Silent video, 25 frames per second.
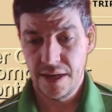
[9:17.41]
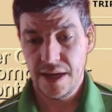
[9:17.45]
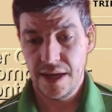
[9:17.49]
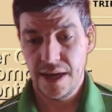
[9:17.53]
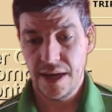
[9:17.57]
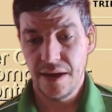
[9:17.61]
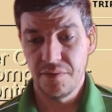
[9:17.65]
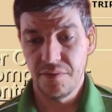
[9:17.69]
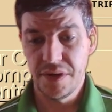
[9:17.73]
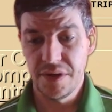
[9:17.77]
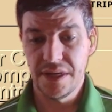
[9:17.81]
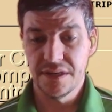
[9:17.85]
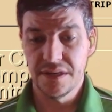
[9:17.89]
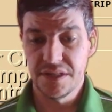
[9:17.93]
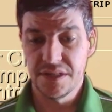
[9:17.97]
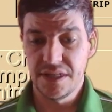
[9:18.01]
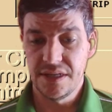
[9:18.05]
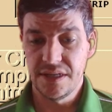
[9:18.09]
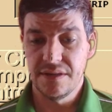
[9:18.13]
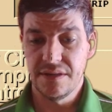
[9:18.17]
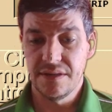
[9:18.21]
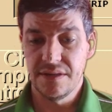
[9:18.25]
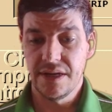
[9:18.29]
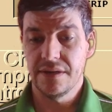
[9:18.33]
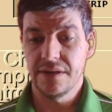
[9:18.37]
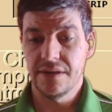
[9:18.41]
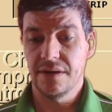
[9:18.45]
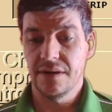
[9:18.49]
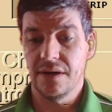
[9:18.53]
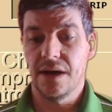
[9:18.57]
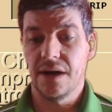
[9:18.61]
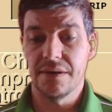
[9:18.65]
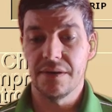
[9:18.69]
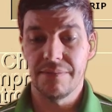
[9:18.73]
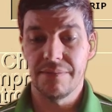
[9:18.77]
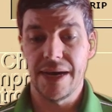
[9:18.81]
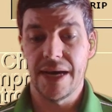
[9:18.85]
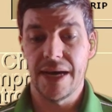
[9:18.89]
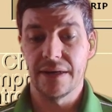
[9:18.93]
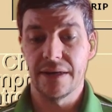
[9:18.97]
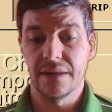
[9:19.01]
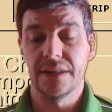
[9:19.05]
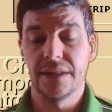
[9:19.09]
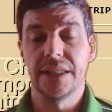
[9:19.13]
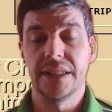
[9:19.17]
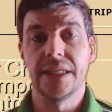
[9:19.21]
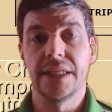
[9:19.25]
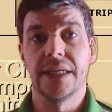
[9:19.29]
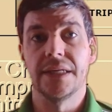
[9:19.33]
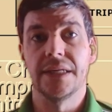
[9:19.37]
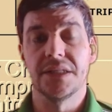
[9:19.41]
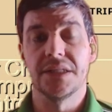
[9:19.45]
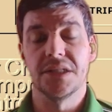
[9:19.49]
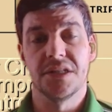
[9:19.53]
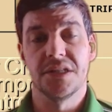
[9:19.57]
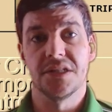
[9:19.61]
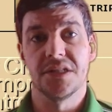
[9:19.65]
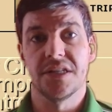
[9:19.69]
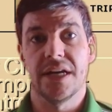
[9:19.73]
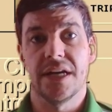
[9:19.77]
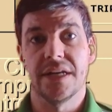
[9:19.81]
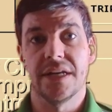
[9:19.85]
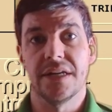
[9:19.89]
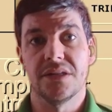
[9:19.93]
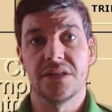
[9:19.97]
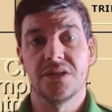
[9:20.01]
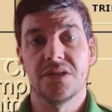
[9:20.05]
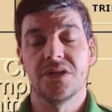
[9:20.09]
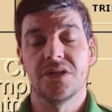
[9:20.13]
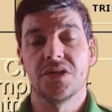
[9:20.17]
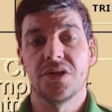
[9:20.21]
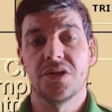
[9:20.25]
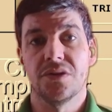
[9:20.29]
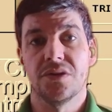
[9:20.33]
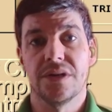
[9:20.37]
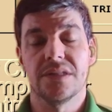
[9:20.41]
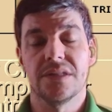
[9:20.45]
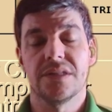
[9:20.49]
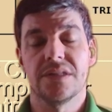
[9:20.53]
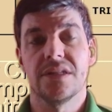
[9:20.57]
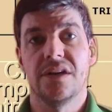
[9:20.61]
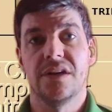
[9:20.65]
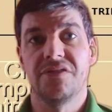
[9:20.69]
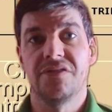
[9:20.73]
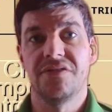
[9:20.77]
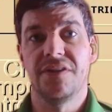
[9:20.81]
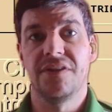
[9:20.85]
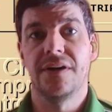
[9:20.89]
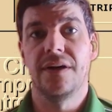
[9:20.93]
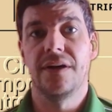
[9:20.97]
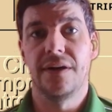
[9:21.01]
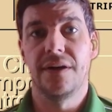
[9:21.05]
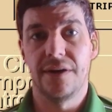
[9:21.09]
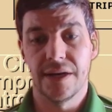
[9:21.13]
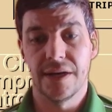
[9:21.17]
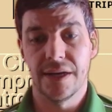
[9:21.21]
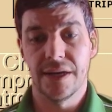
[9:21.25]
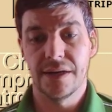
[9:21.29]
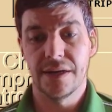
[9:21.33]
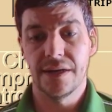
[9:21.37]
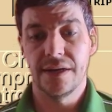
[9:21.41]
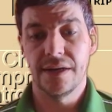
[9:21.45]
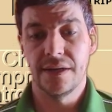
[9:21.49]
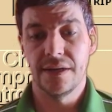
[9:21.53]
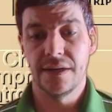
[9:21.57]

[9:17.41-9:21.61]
And we can see that automatically it's decided to turn itself on,